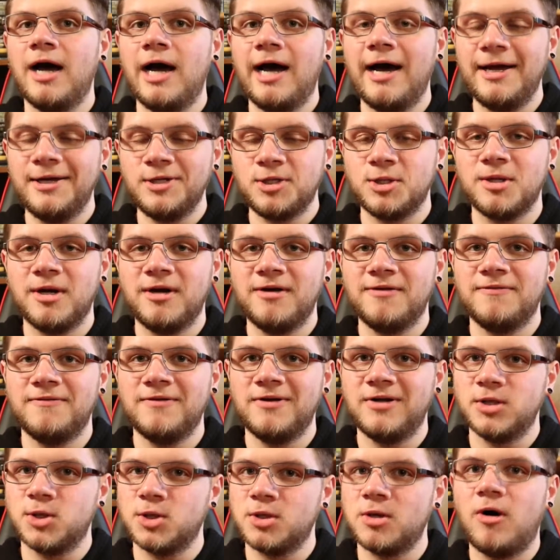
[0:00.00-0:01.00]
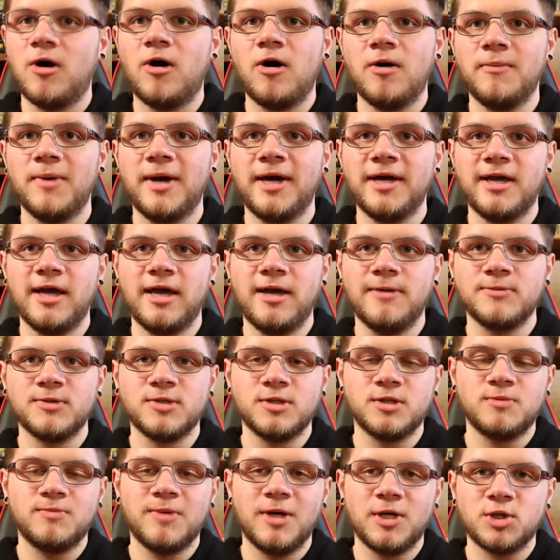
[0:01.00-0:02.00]
I try to finish all my games,
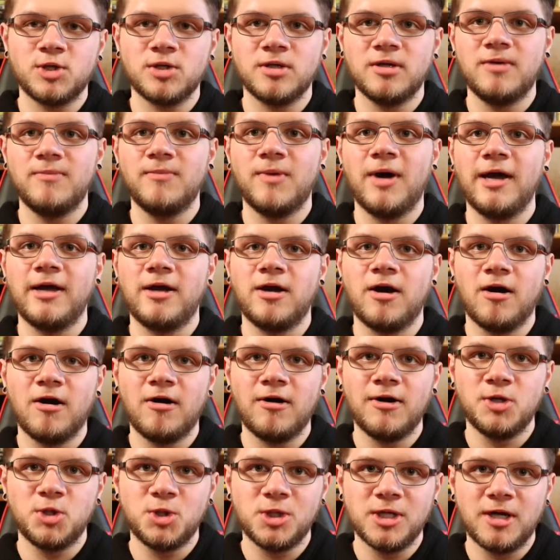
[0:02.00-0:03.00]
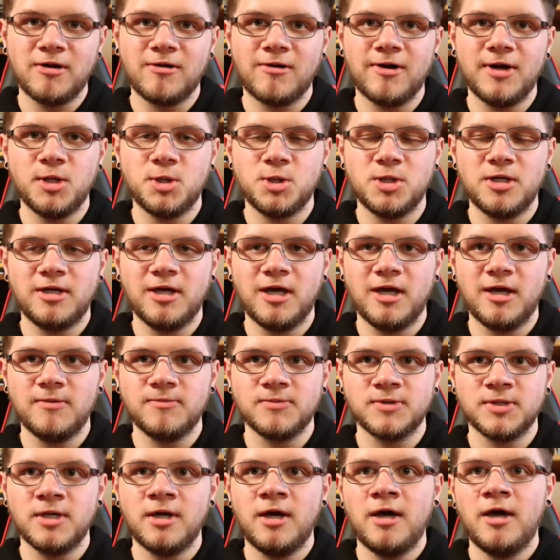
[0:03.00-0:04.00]
especially my current generation
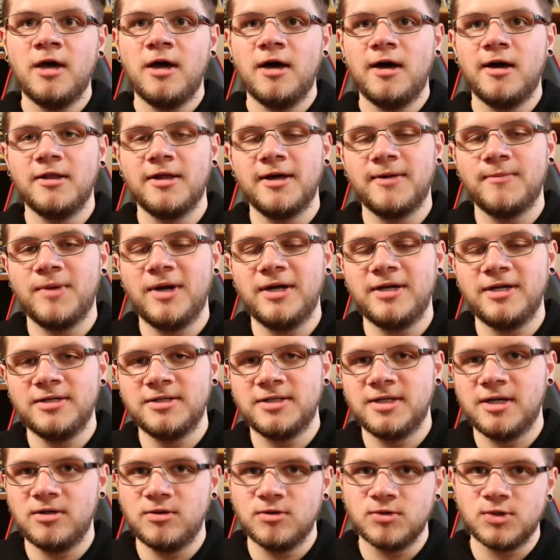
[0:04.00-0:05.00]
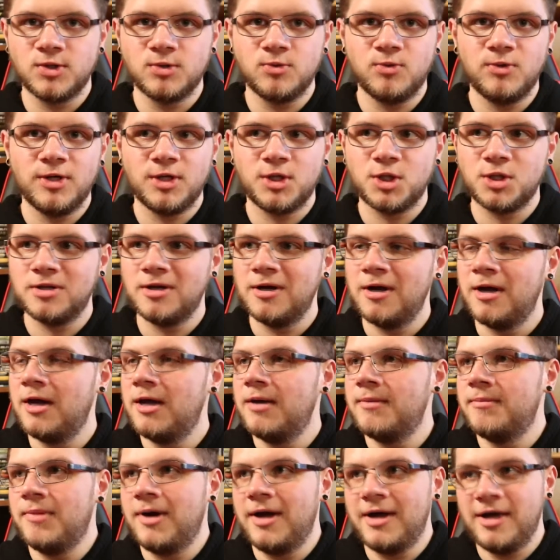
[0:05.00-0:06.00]
games, like my Nintendo Switch,
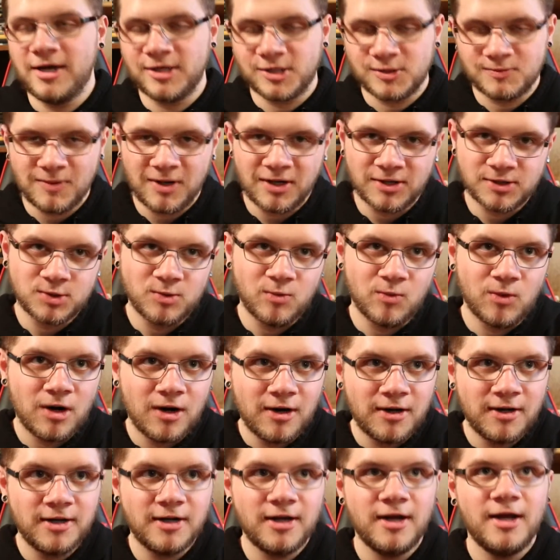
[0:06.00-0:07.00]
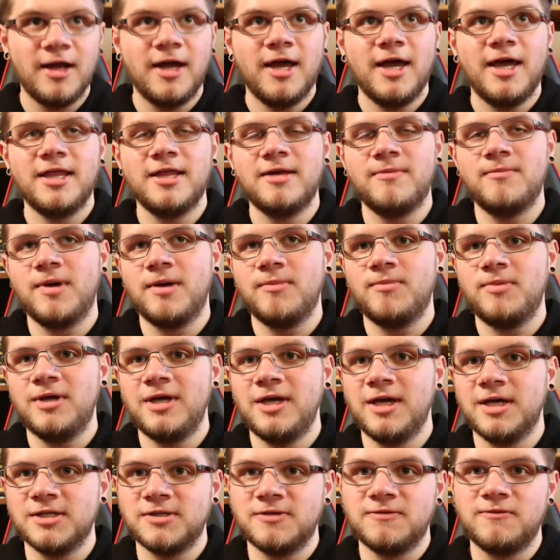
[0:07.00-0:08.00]
my Xbox One, and then my
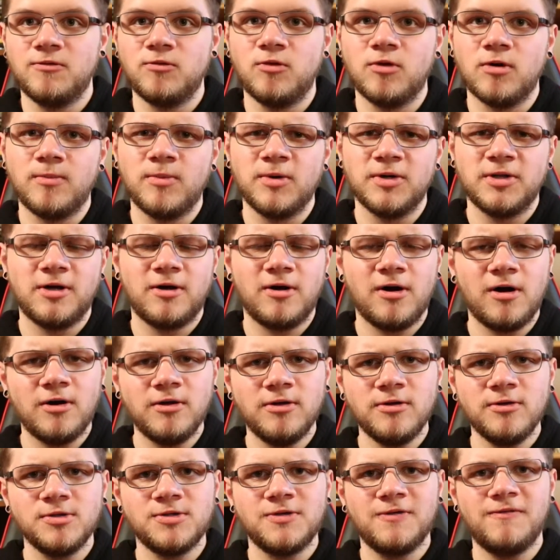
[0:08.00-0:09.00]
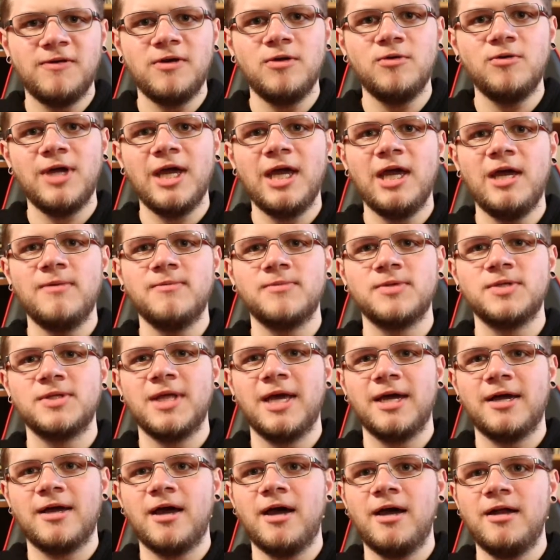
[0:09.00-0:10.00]
PS4. But there are those few games
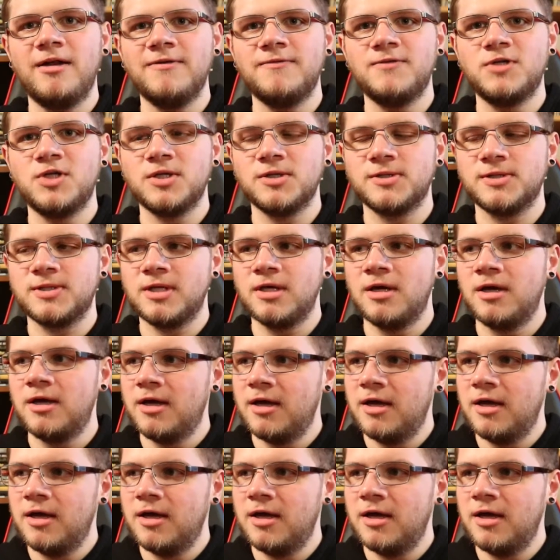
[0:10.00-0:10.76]
that kind of just,